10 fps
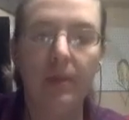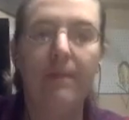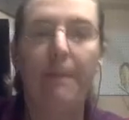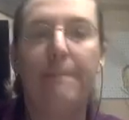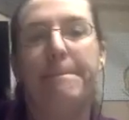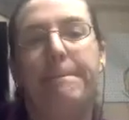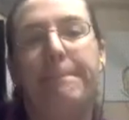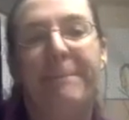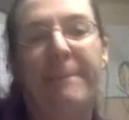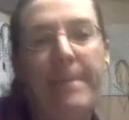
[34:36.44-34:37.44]
Old.
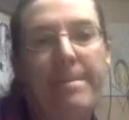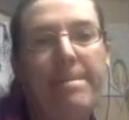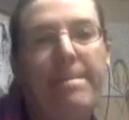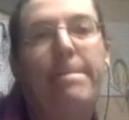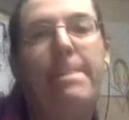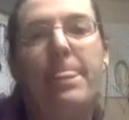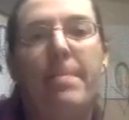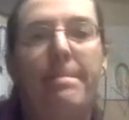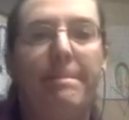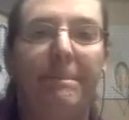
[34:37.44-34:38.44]
So,
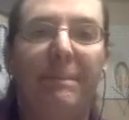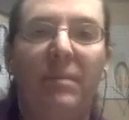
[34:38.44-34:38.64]
which age